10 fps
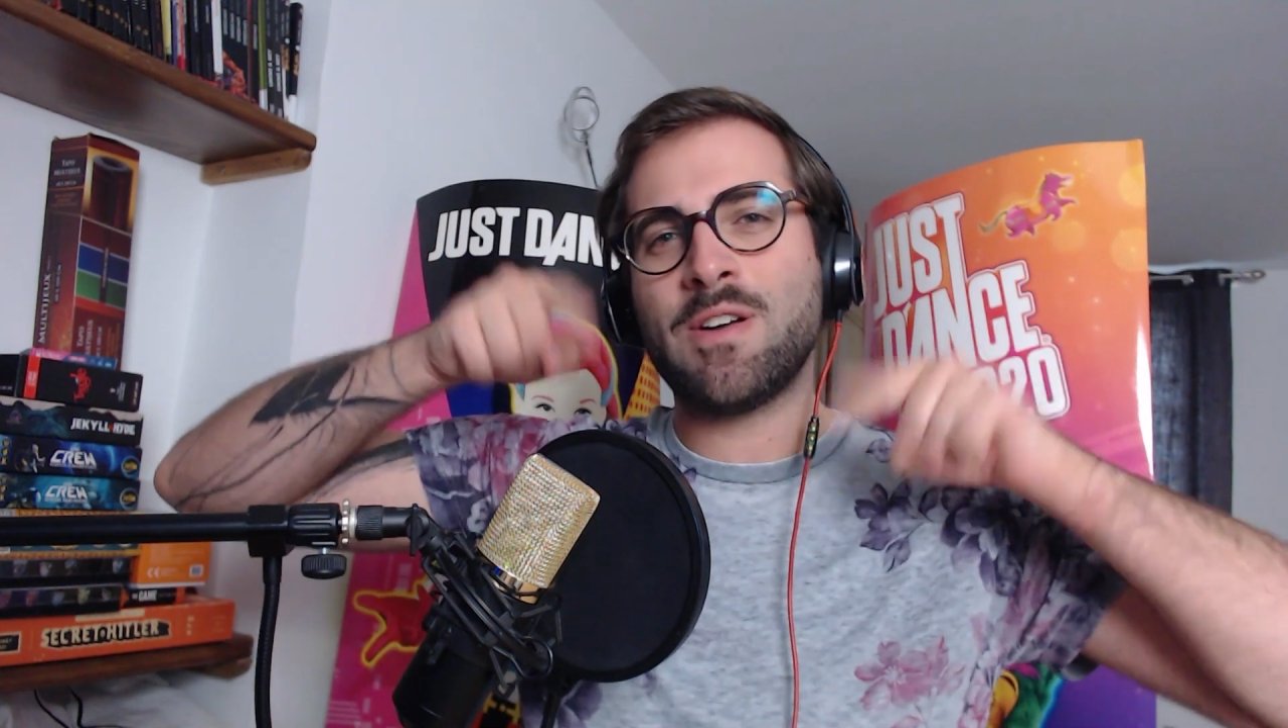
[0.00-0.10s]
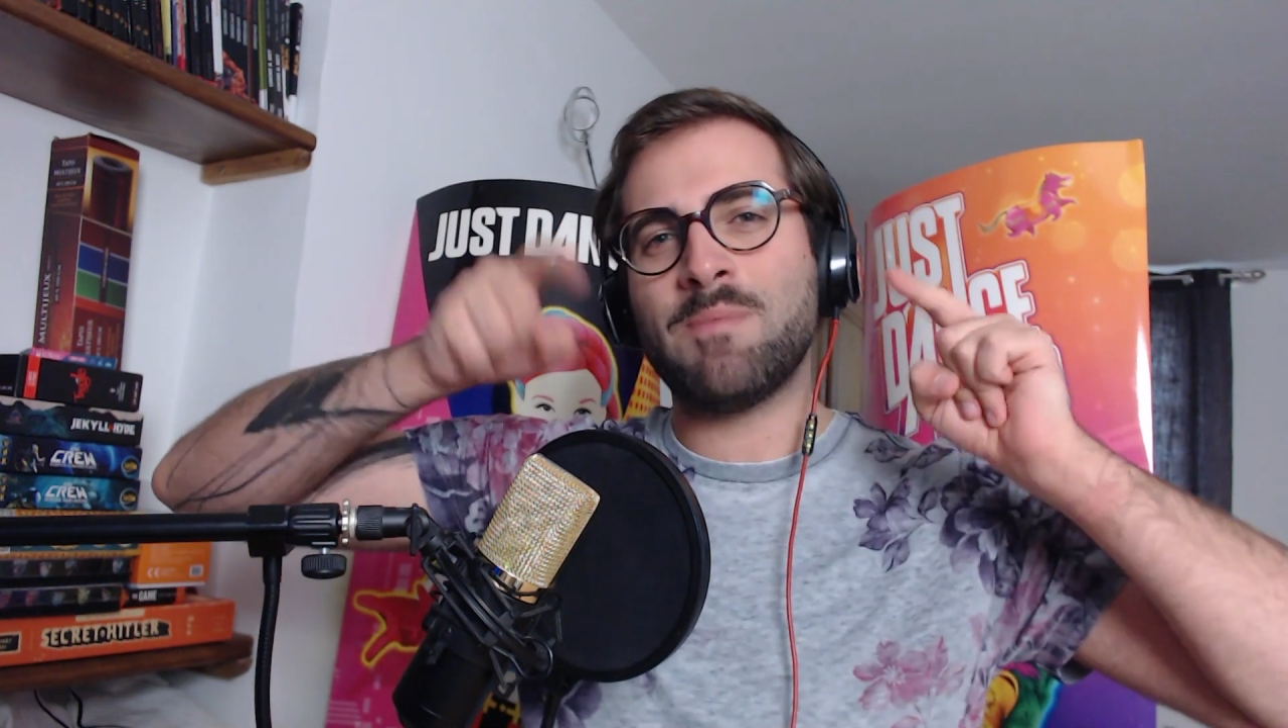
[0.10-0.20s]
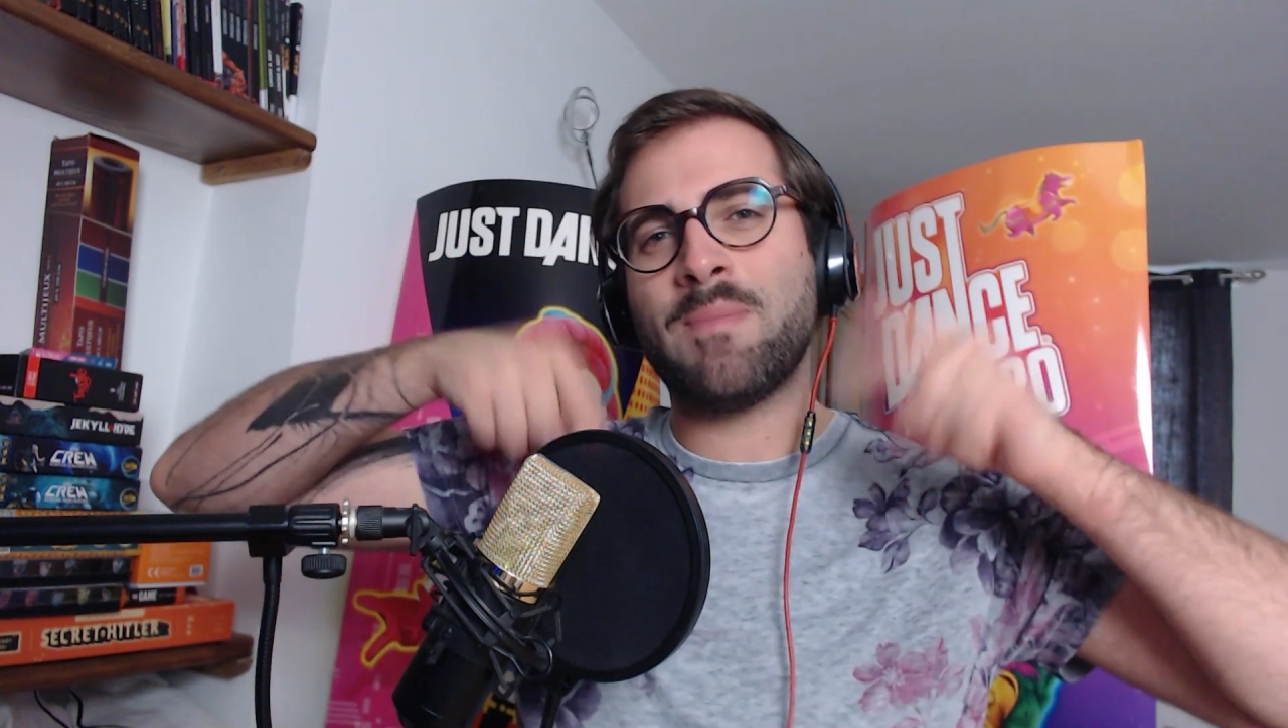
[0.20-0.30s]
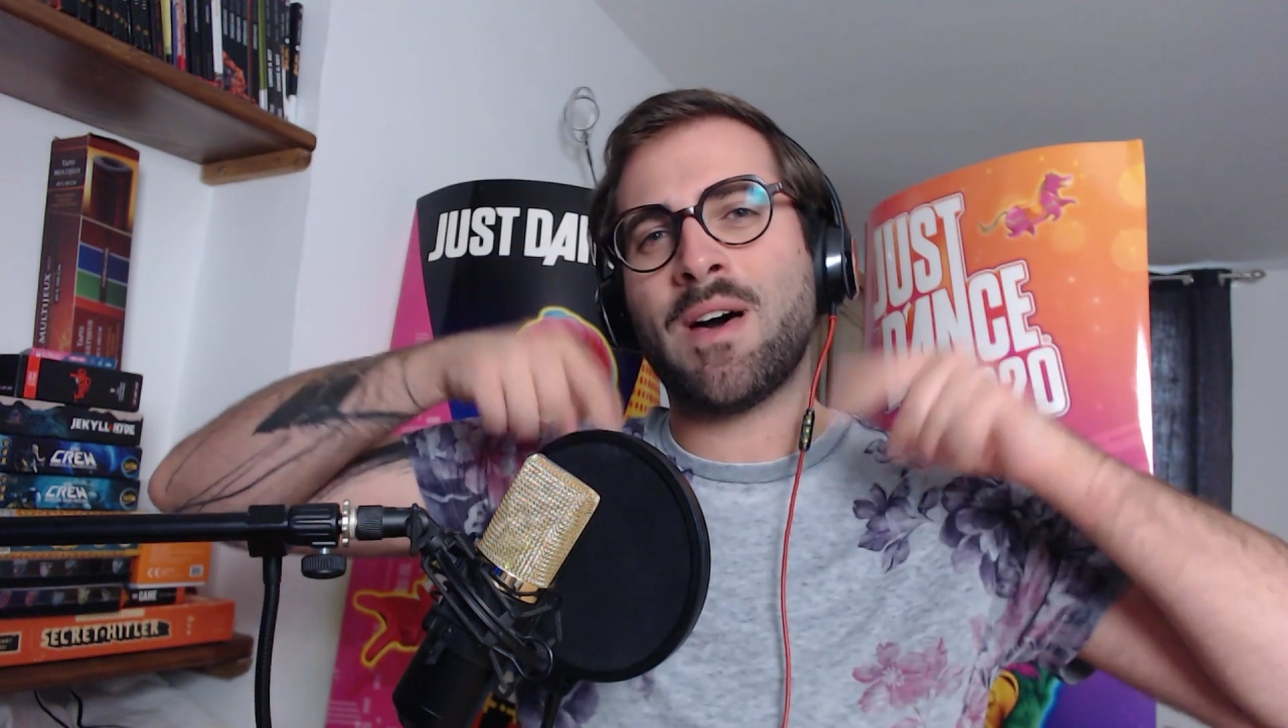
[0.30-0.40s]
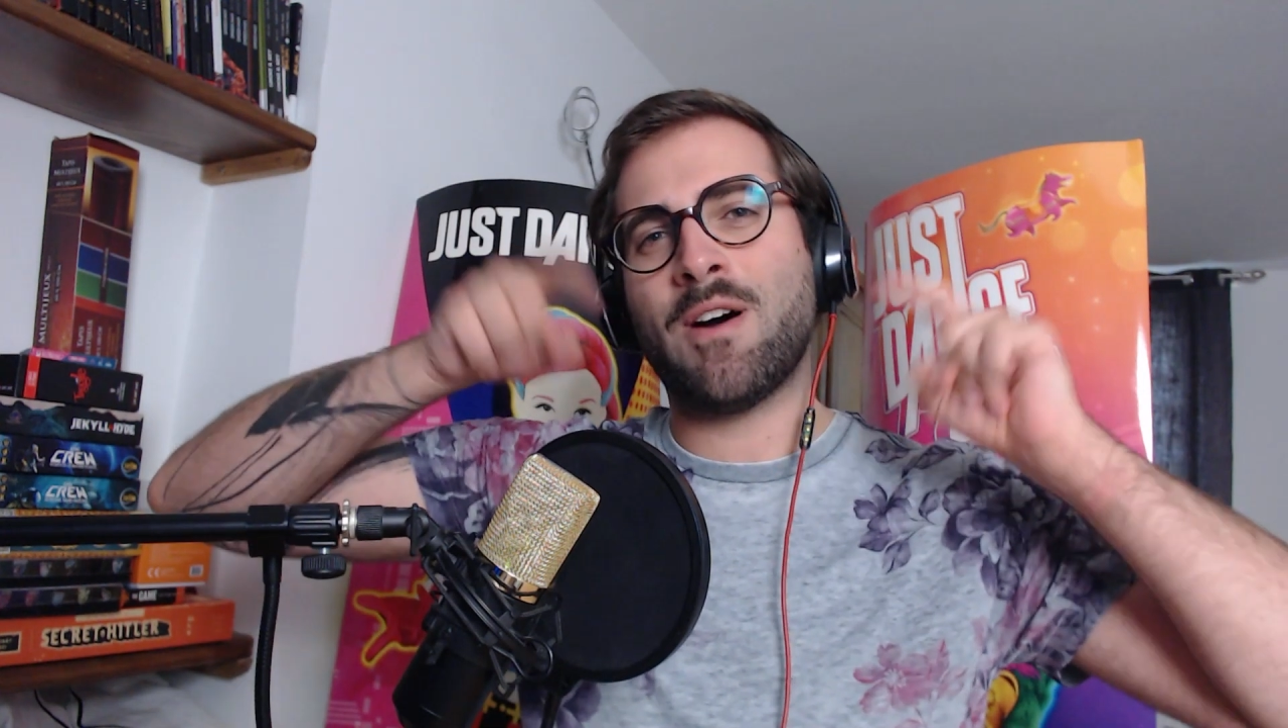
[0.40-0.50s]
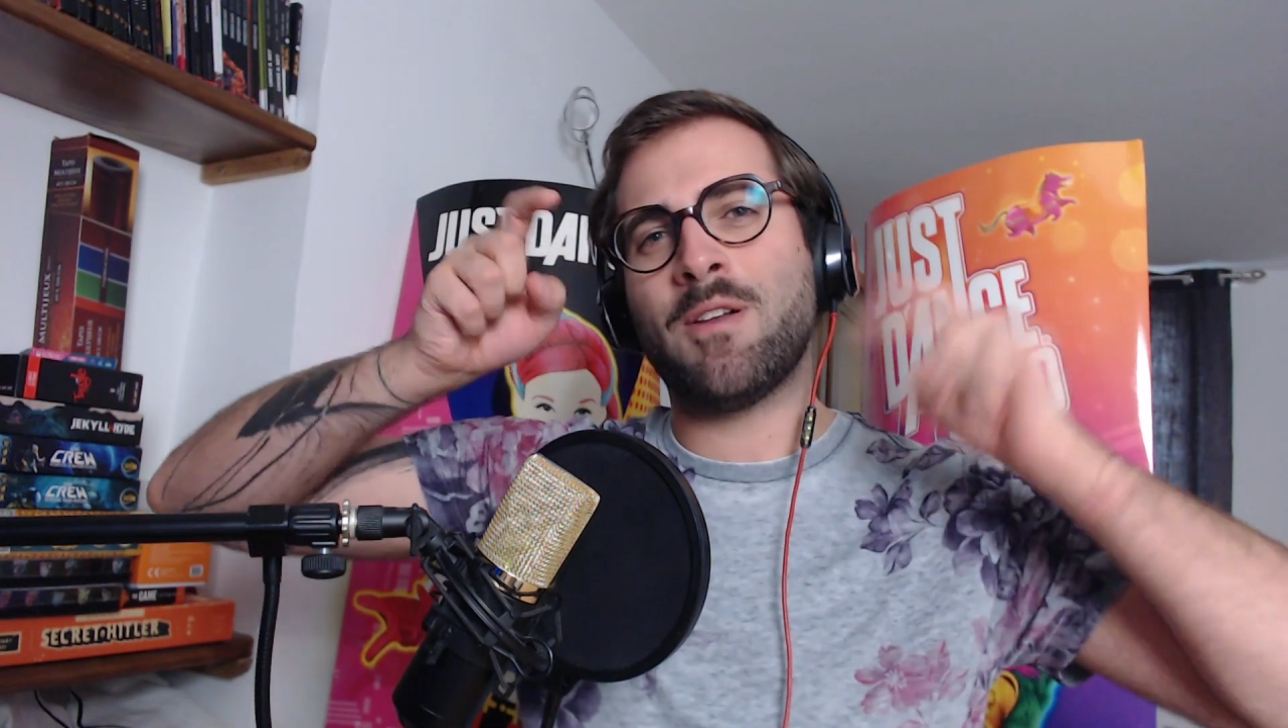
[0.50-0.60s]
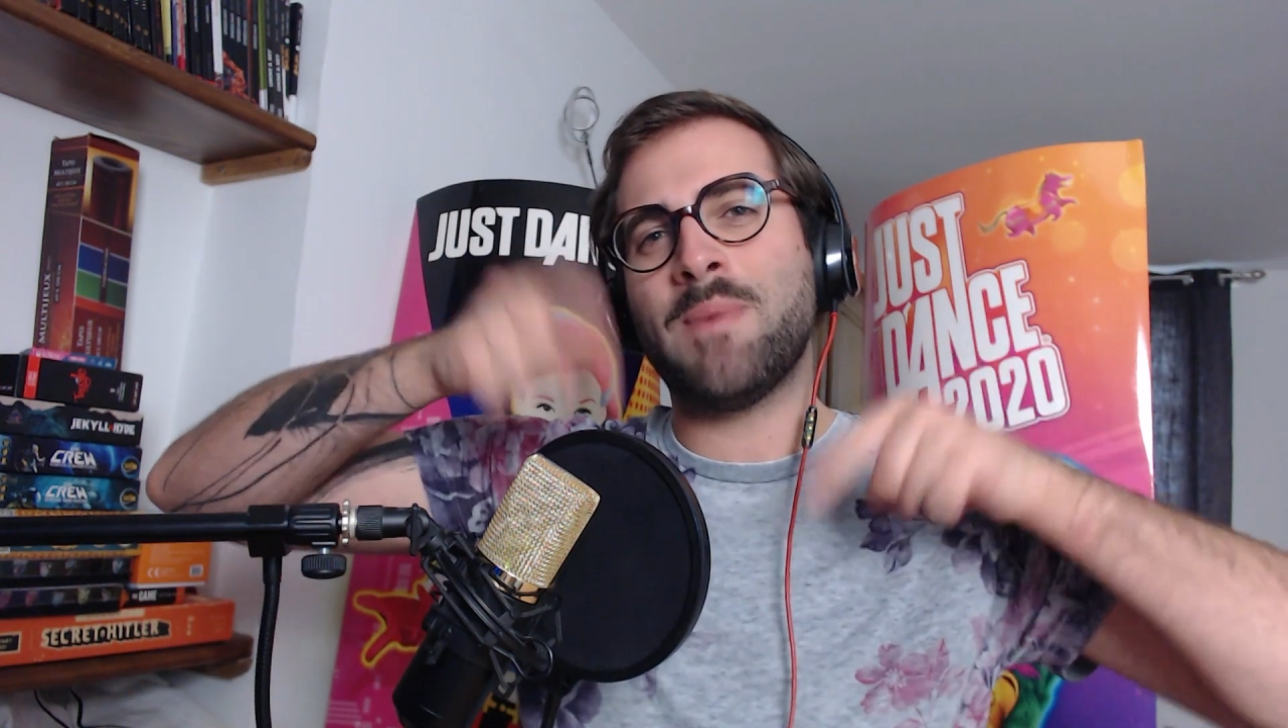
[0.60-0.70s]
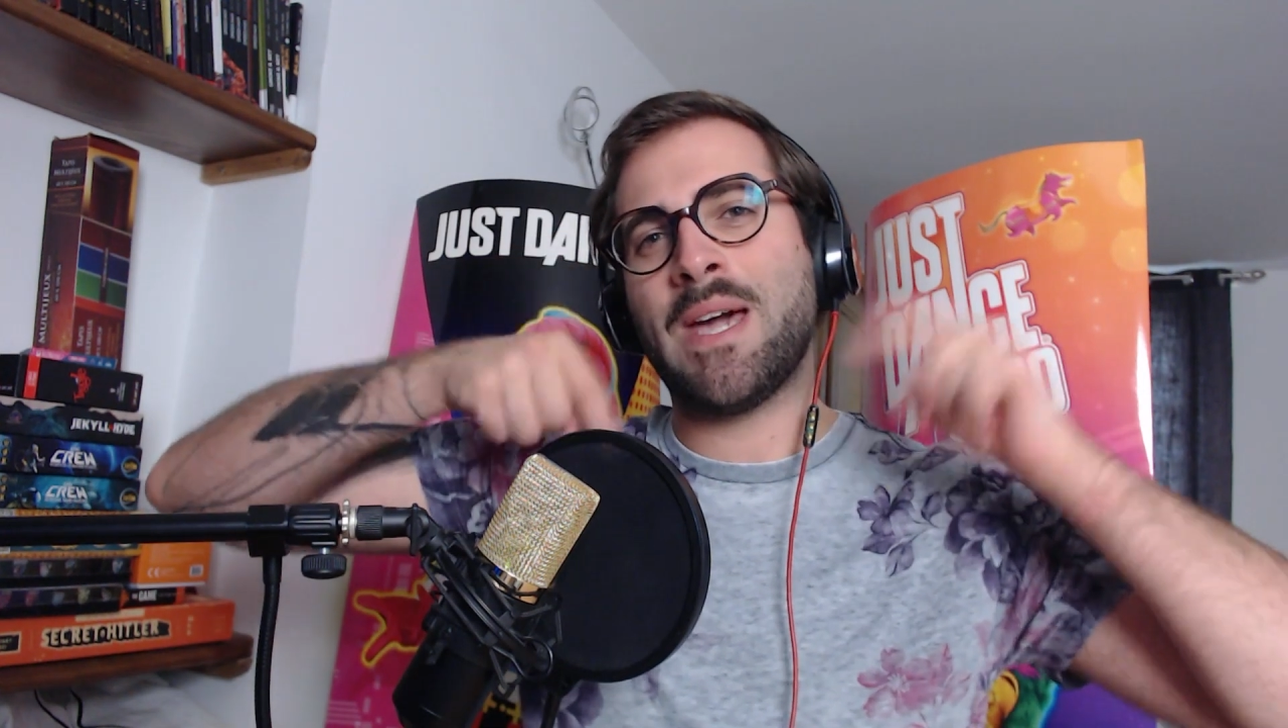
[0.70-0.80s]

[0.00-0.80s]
in on